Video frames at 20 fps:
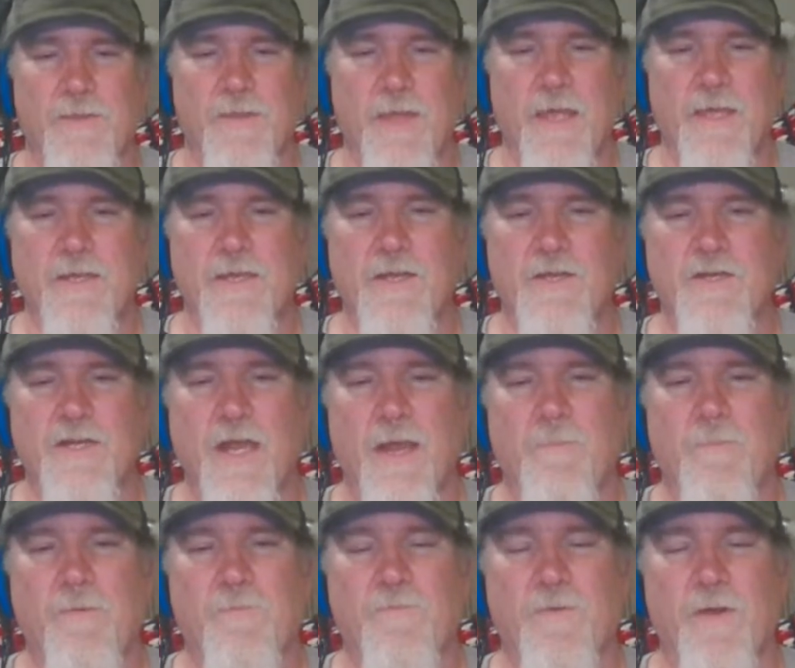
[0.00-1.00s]
thank you,
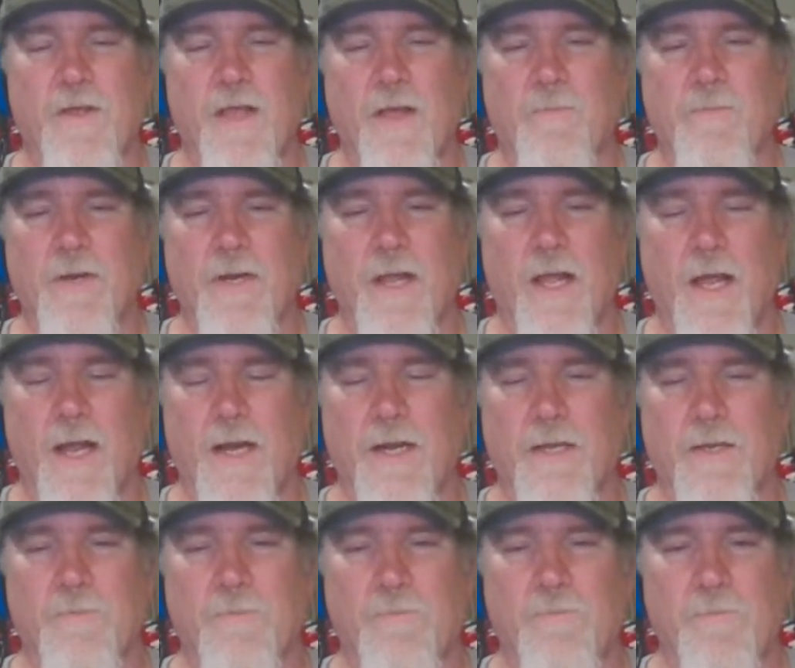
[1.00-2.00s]
Jamin, for coming on
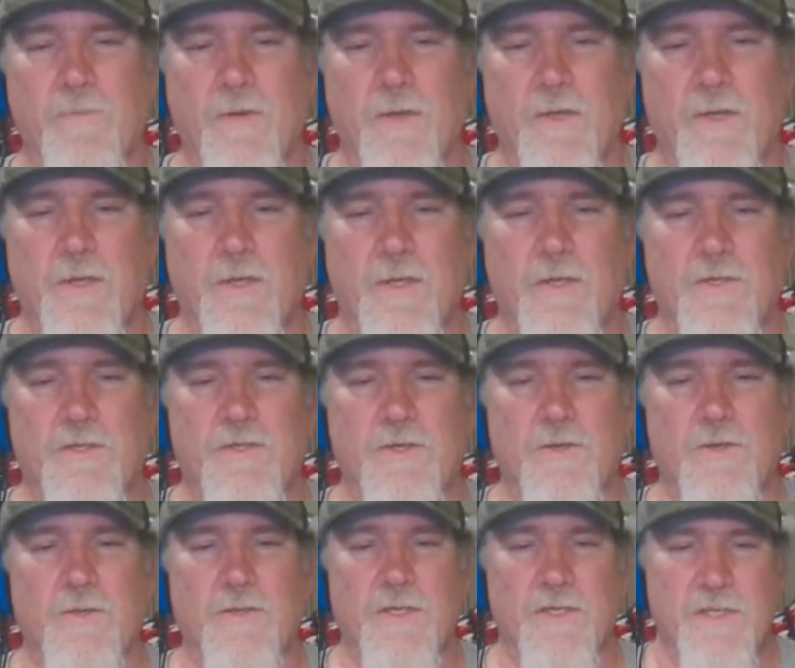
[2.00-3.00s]
and
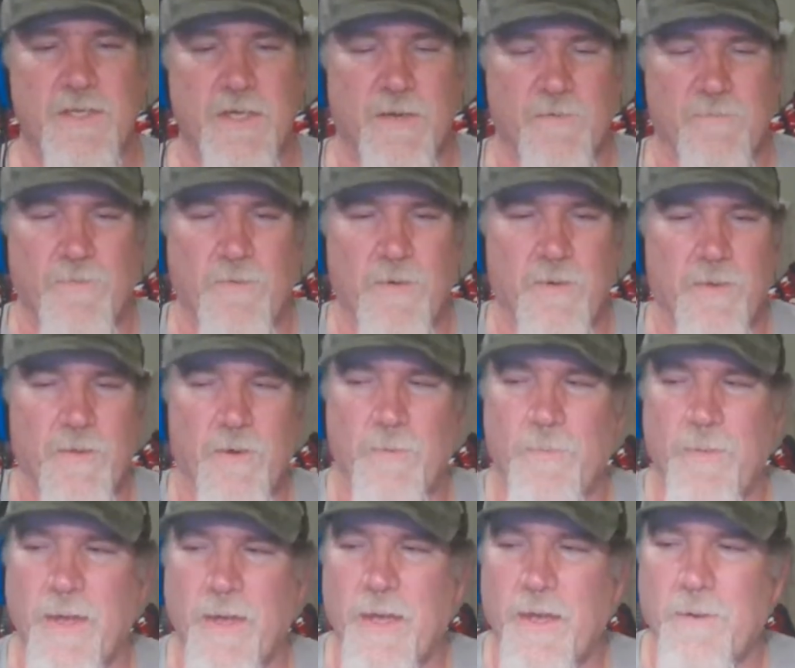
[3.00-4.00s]
shooting the shit for a little
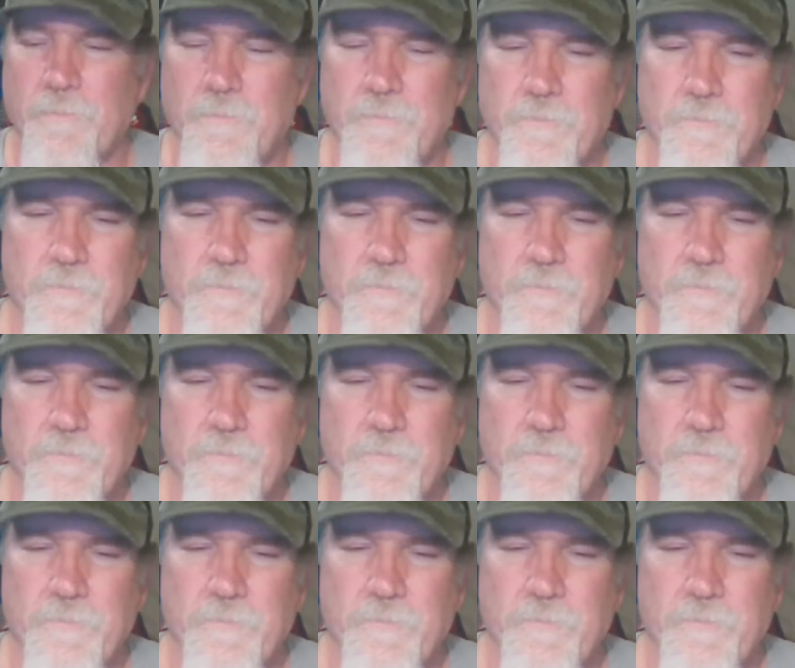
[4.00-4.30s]
bit.